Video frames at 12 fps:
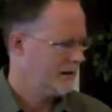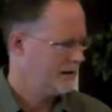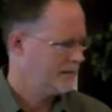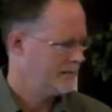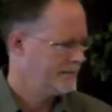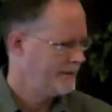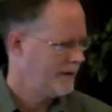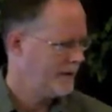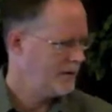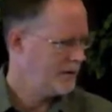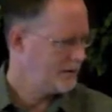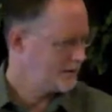desk
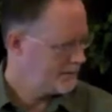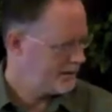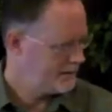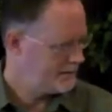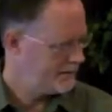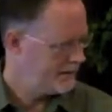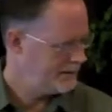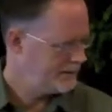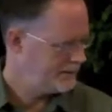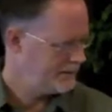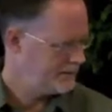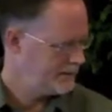along with our pens and
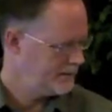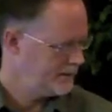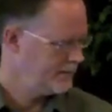pencils.